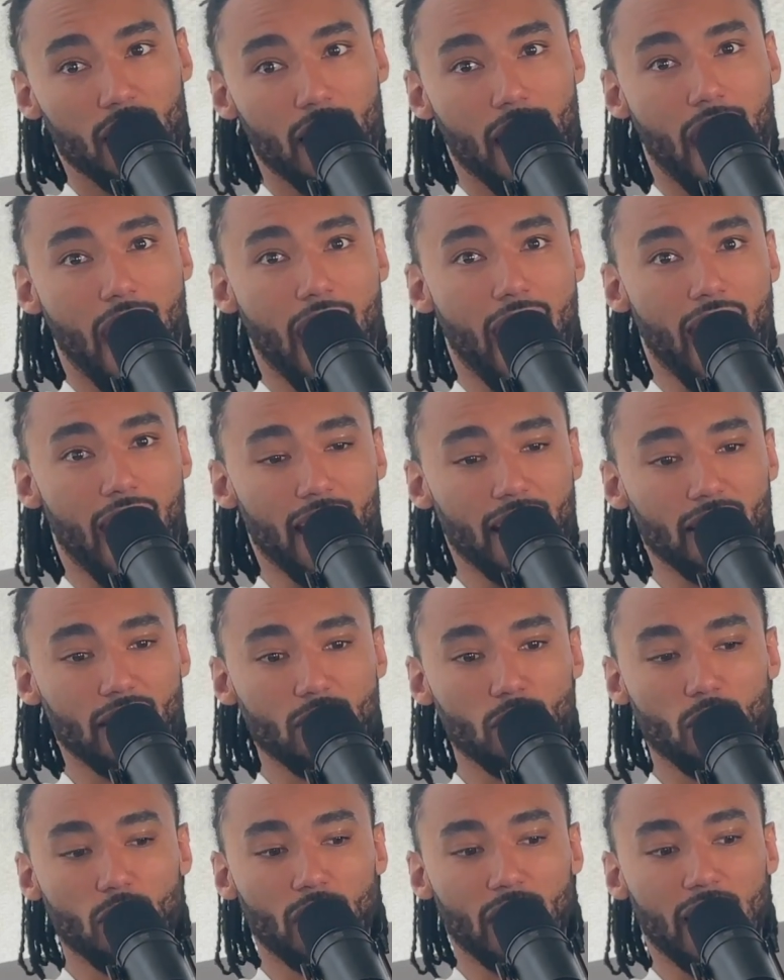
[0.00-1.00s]

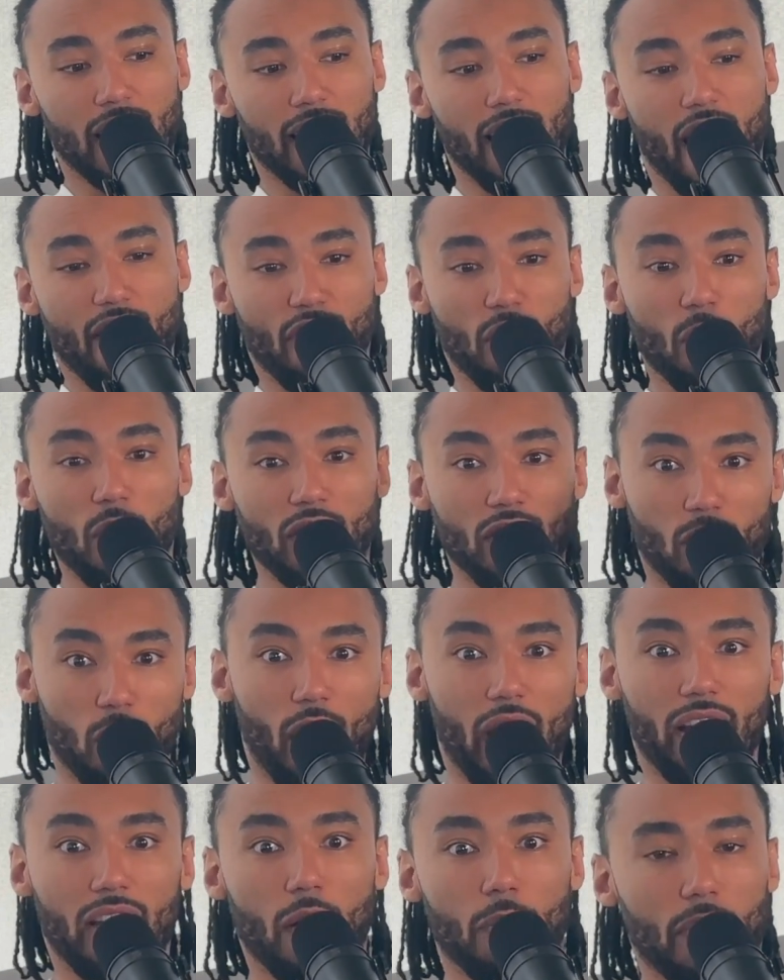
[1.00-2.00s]
And get everyone to
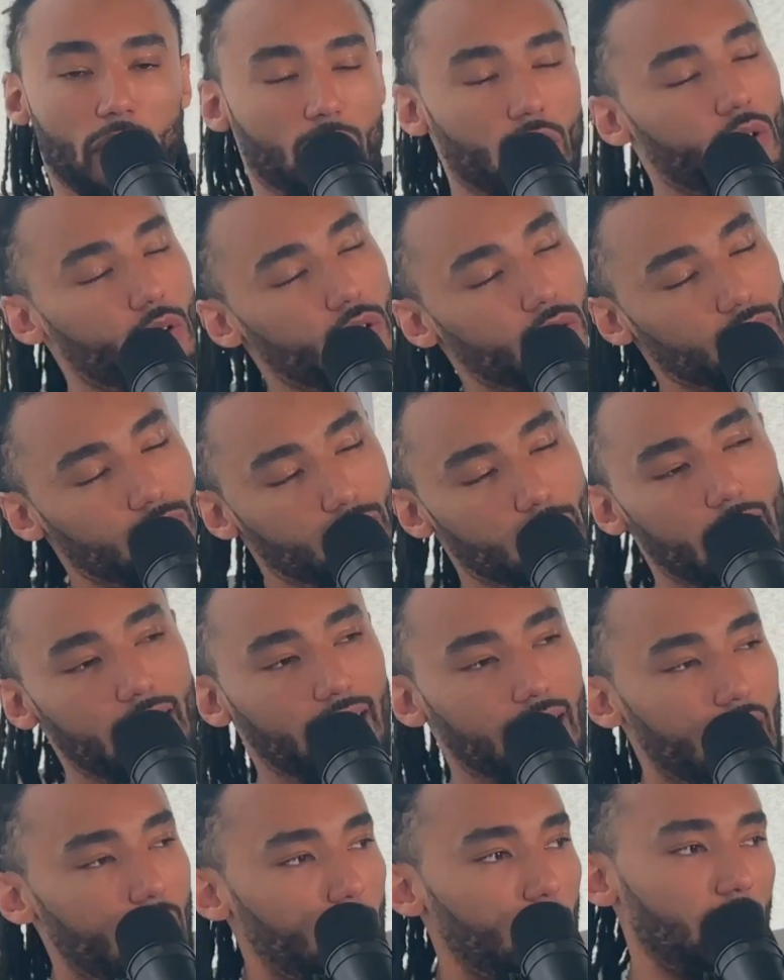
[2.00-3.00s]
wake up
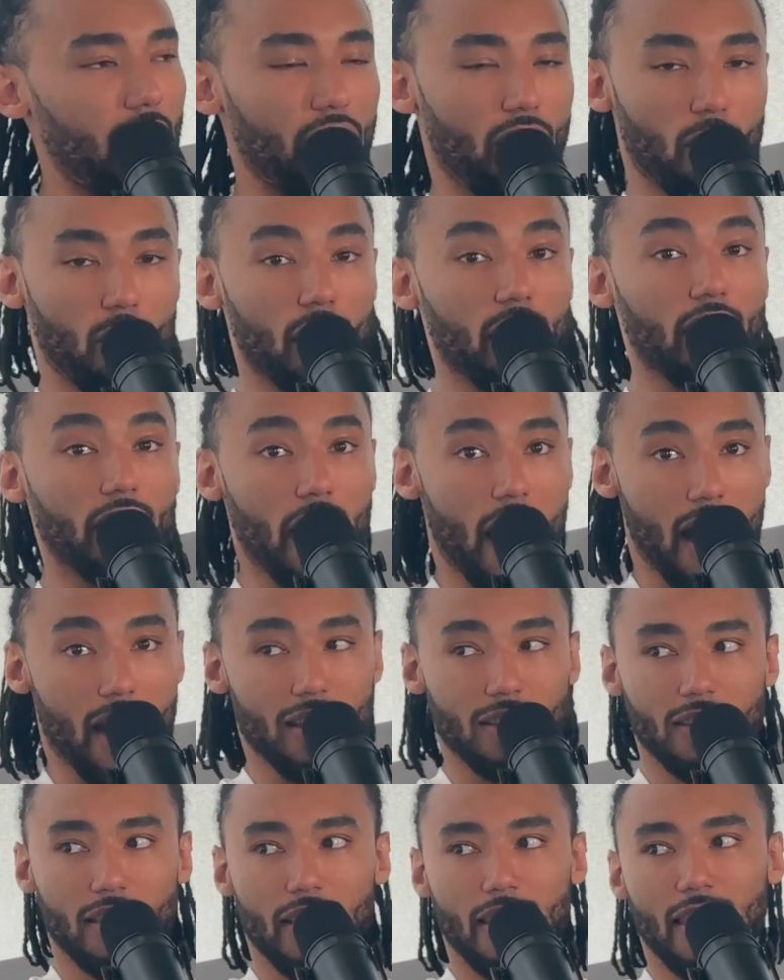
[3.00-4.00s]

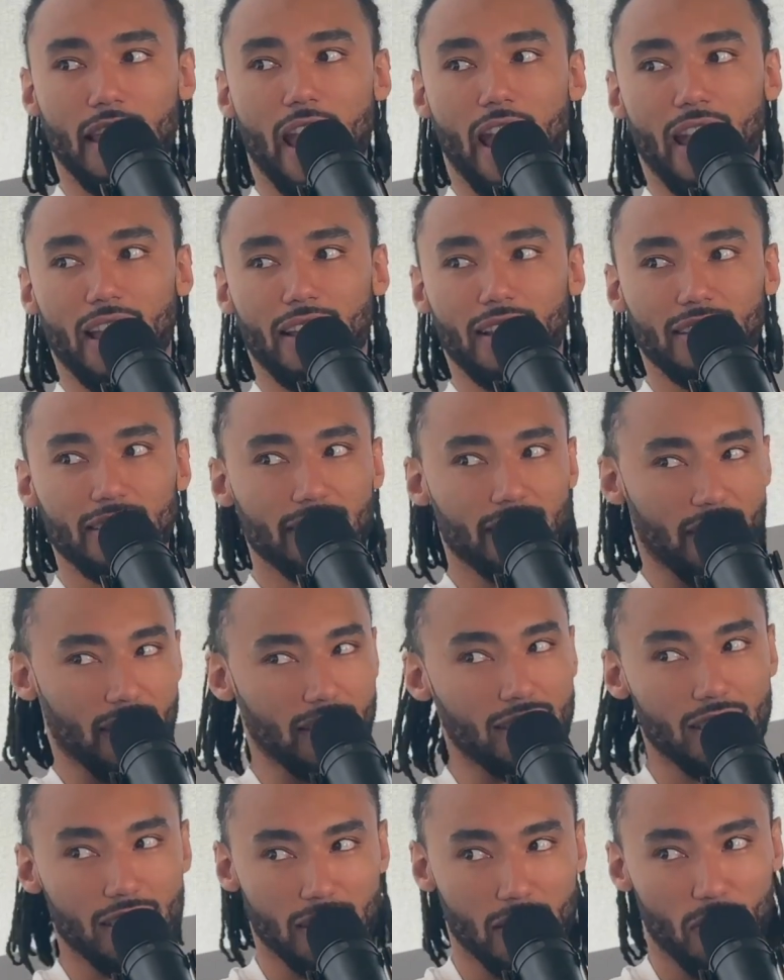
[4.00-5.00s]
realize that
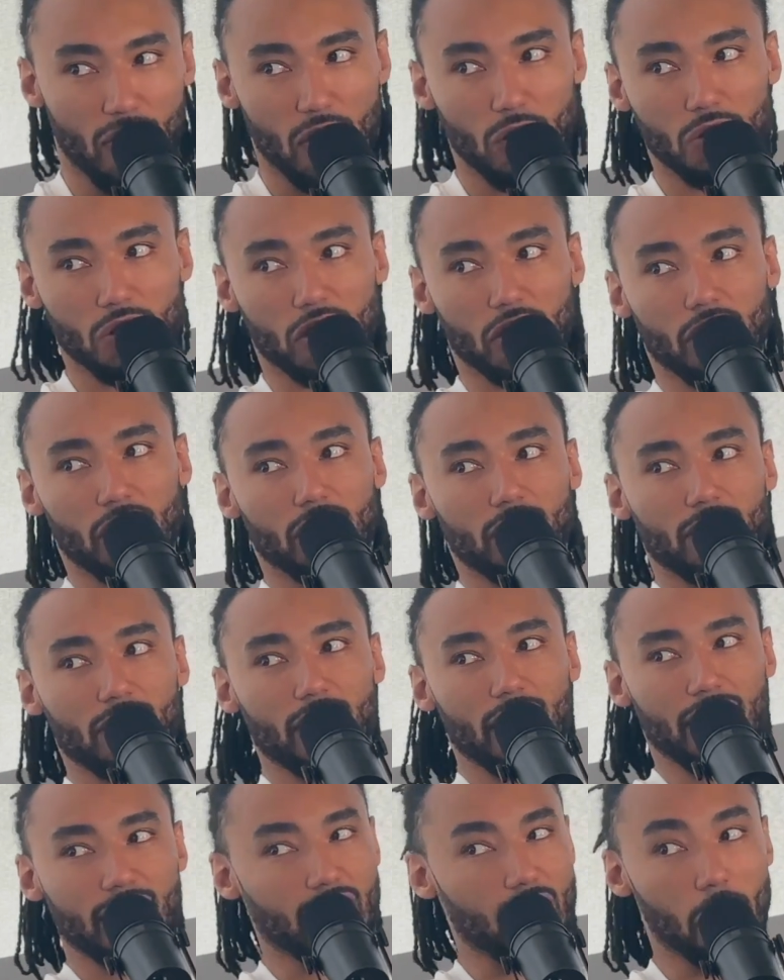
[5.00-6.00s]
this is the future.
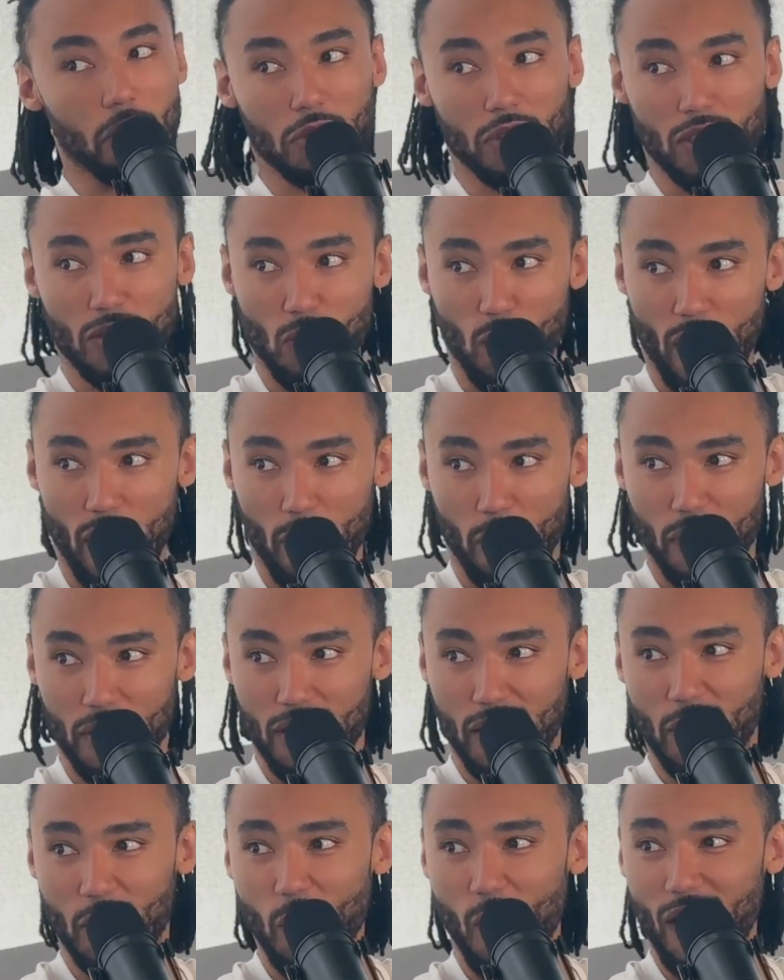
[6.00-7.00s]
It's going this way,
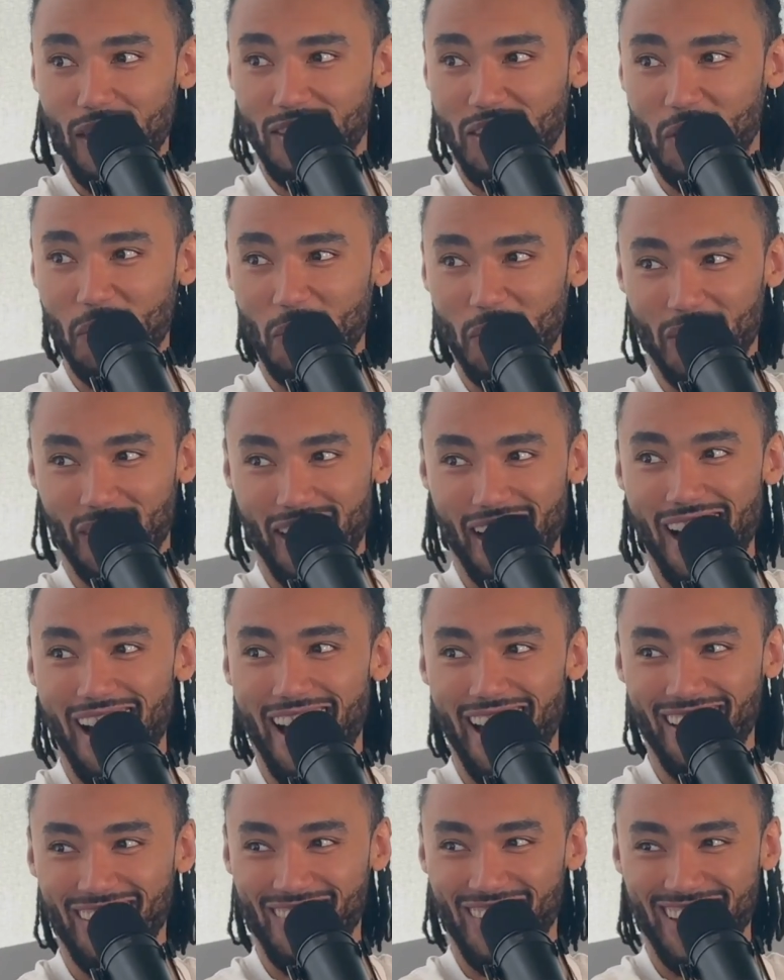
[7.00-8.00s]
whether you want to or
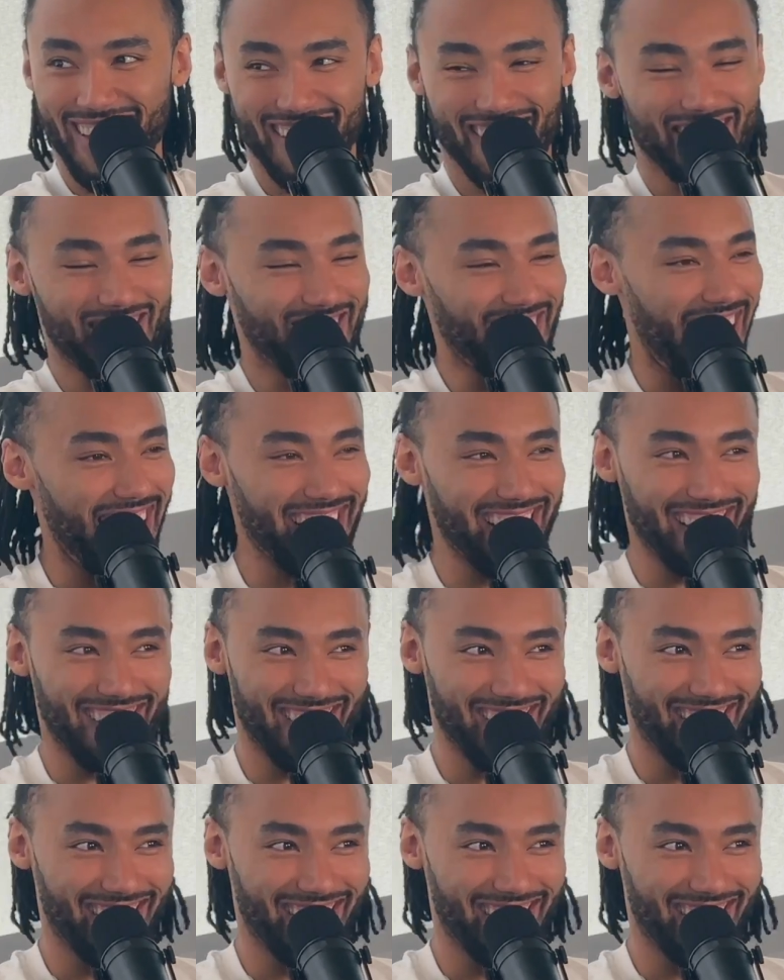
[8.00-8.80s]
not, whether you like it or